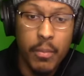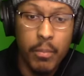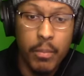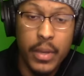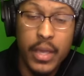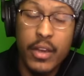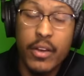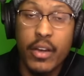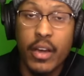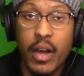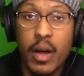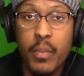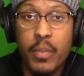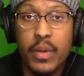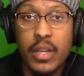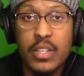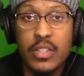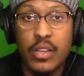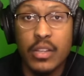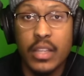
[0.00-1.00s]
bigger
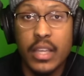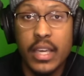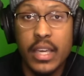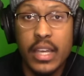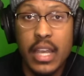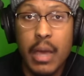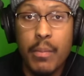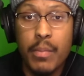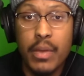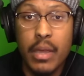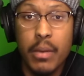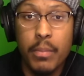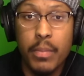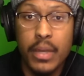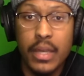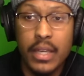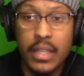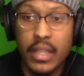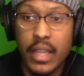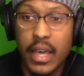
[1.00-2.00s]
companies are looking at me and
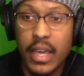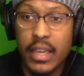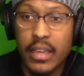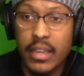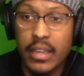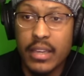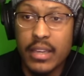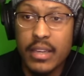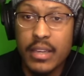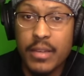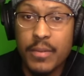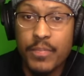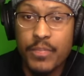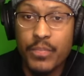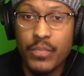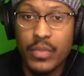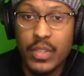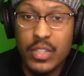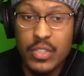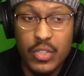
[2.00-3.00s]
being like,
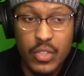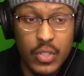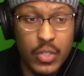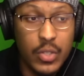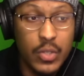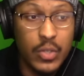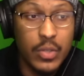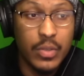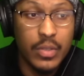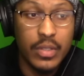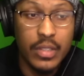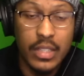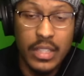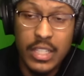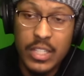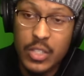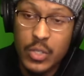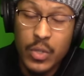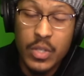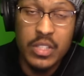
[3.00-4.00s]
this dude,
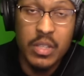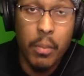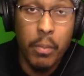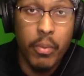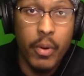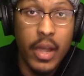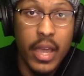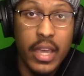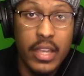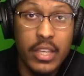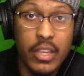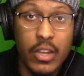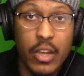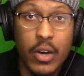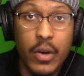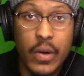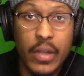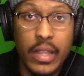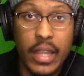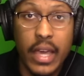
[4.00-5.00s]
this dude is a brand, you
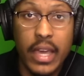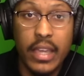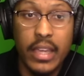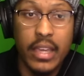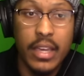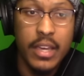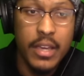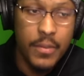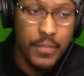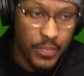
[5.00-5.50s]
know, and like,